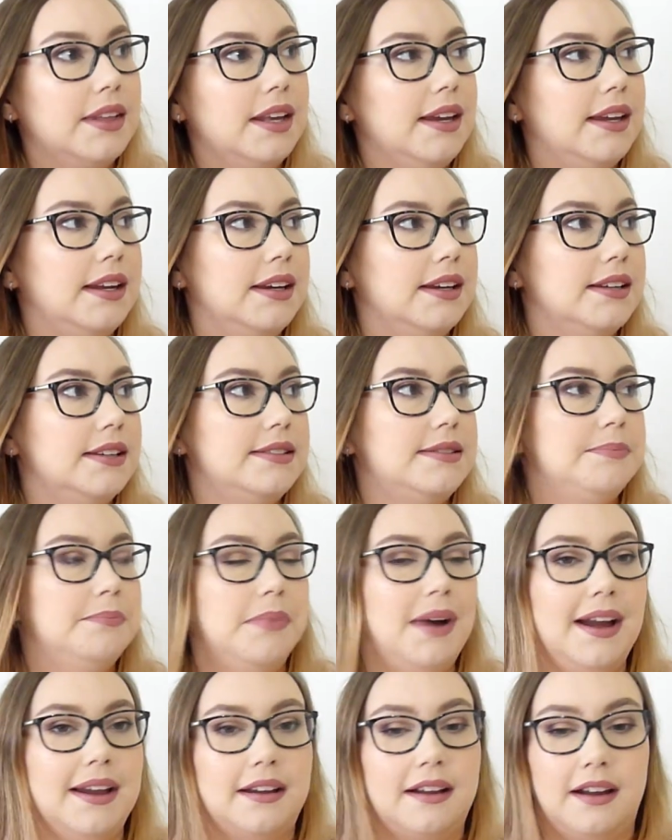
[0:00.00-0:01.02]
It is
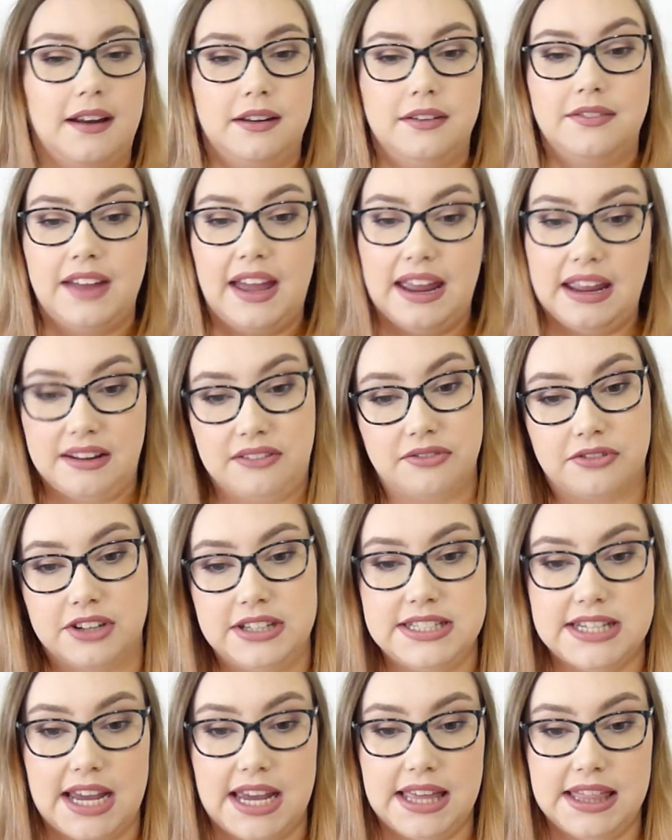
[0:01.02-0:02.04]
my kind of
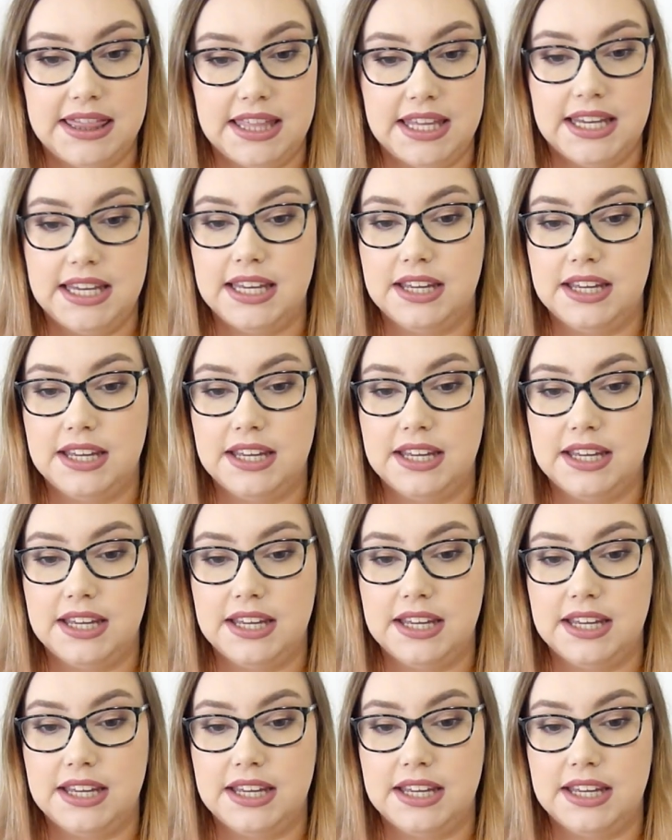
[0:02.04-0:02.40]
everyday thing.